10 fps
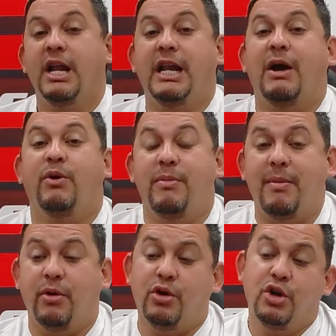Now
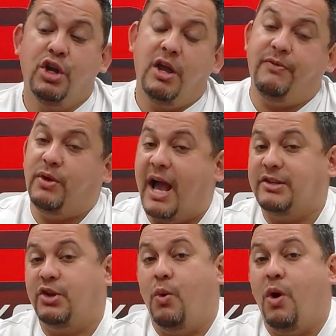remember, if you
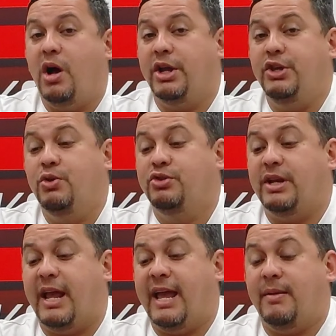guys don't want to use an
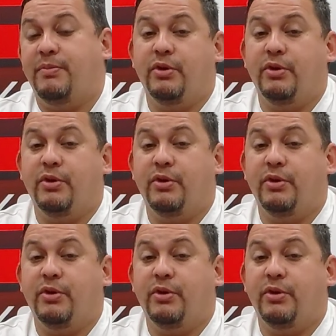amp